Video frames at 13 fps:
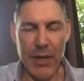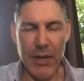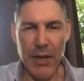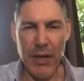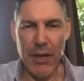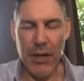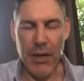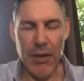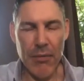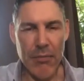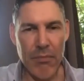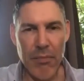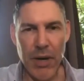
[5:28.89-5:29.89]
mean
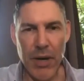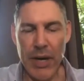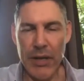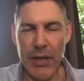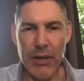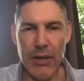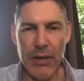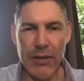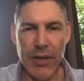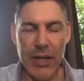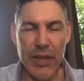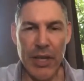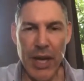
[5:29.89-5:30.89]
my goodness
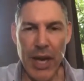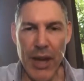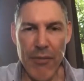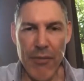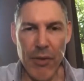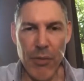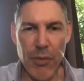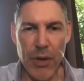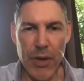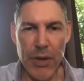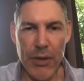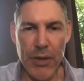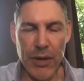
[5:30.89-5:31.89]
i think
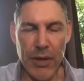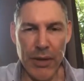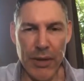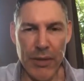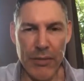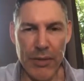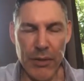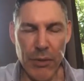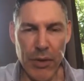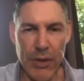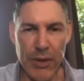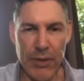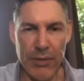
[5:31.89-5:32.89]
everyone that lives in
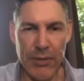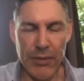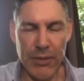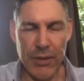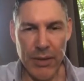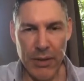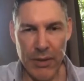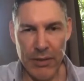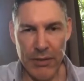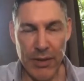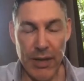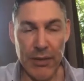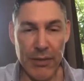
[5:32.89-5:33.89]
one of these
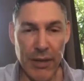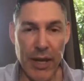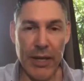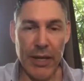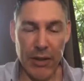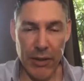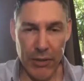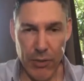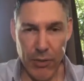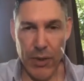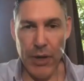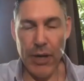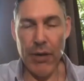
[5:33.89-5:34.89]
states like
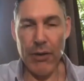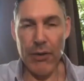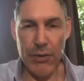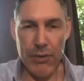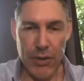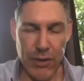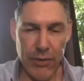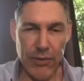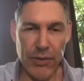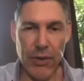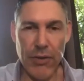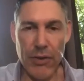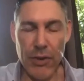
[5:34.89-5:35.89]
illinois or new
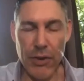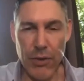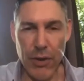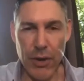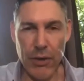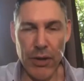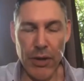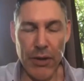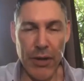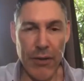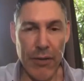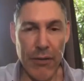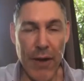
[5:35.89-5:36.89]
jersey or new york
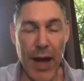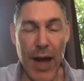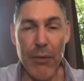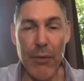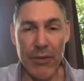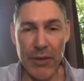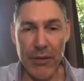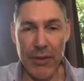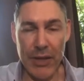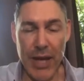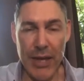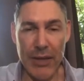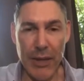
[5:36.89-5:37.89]
if i was living
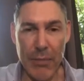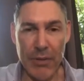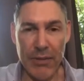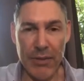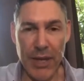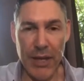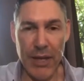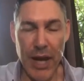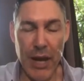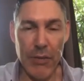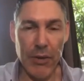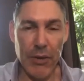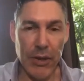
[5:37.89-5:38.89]
in that type of state
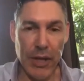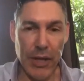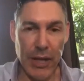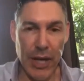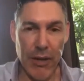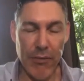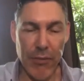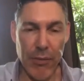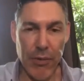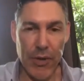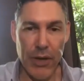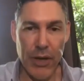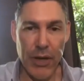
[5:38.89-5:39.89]
i would look at
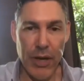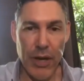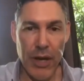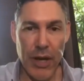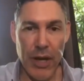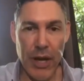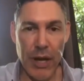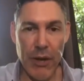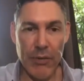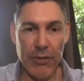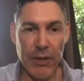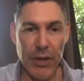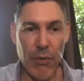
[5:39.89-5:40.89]
california and i
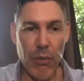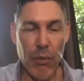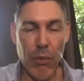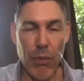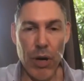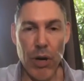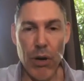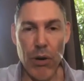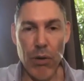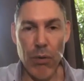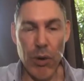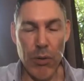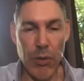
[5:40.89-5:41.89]
would say
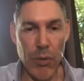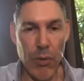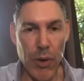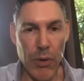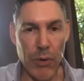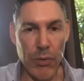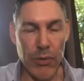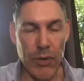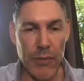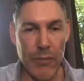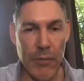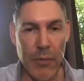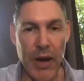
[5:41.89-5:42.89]
whoa whoa whoa yeah. whoa
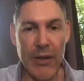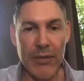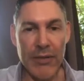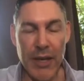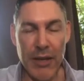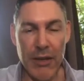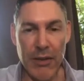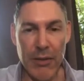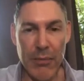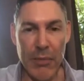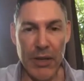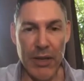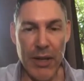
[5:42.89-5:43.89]
my state
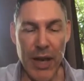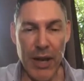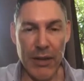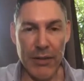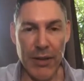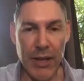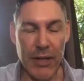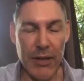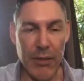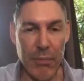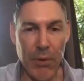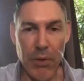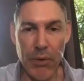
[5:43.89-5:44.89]
could be next i need
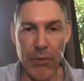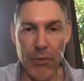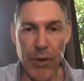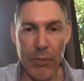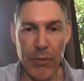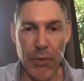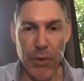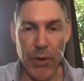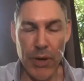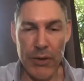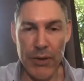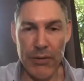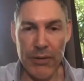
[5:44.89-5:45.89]
to pull the ripcord
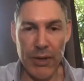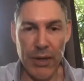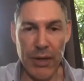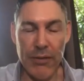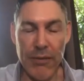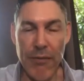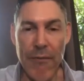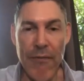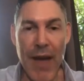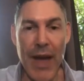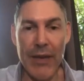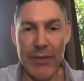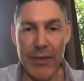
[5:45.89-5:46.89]
on this thing as
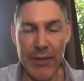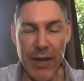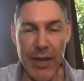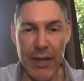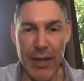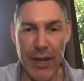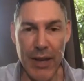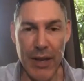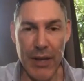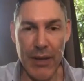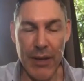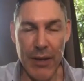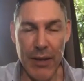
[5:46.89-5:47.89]
fast as i
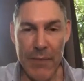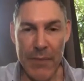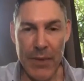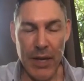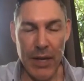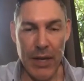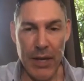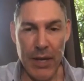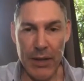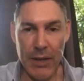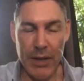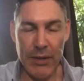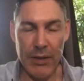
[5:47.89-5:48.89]
can and
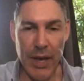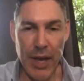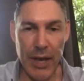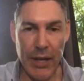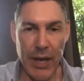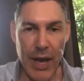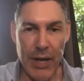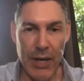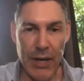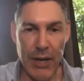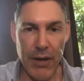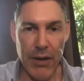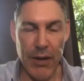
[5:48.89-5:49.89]
and get the heck out
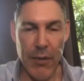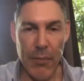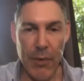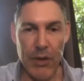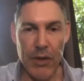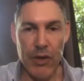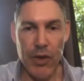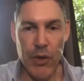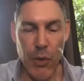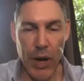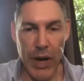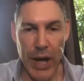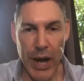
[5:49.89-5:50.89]
of here. But do
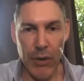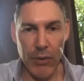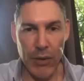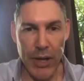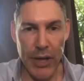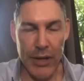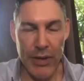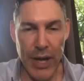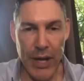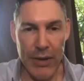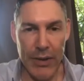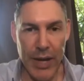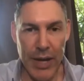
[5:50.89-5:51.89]
you want to outline
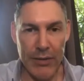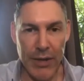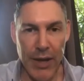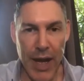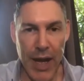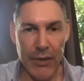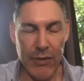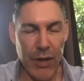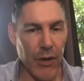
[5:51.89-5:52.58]
that that tax?